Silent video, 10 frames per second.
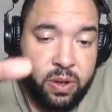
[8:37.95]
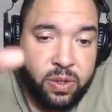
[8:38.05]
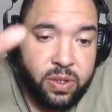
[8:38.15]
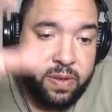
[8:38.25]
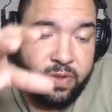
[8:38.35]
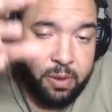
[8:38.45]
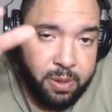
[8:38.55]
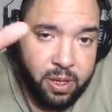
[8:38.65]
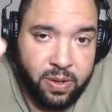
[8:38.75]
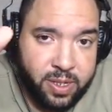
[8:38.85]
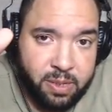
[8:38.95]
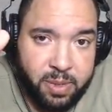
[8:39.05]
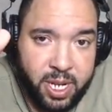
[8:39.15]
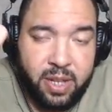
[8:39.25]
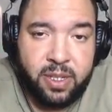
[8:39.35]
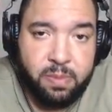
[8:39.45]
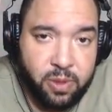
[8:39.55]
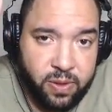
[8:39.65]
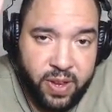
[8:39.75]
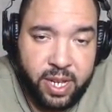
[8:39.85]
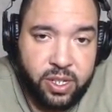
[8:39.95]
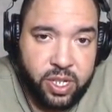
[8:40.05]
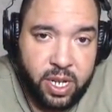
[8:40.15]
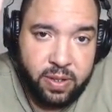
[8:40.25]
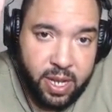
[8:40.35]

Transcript: Also, this video belongs to somebody else. Most reaction channels,